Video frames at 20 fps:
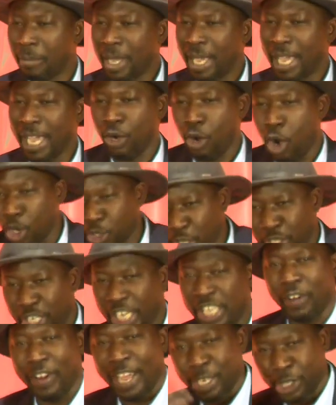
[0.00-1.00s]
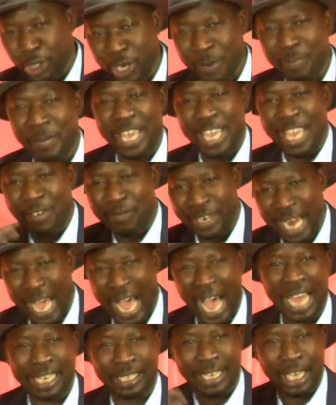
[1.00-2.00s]
And other generation may even
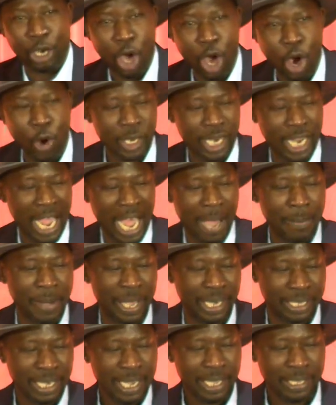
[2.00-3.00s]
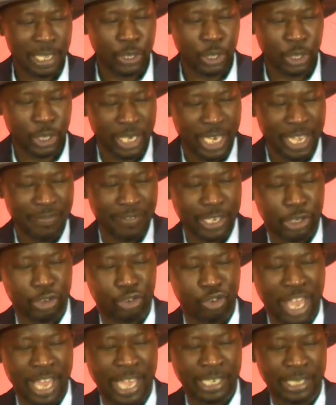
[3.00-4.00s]
add their own comments that you can even
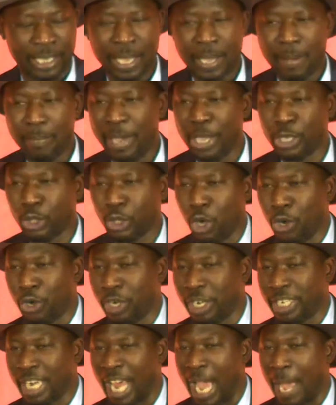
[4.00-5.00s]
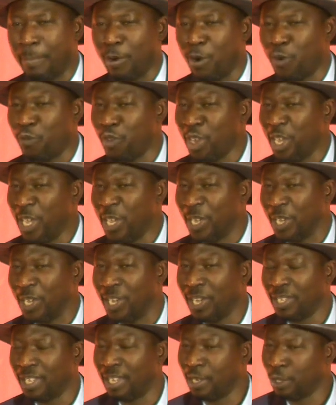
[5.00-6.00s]
trace based on the type of ink
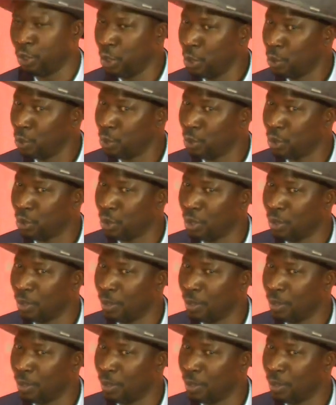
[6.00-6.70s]
that is used.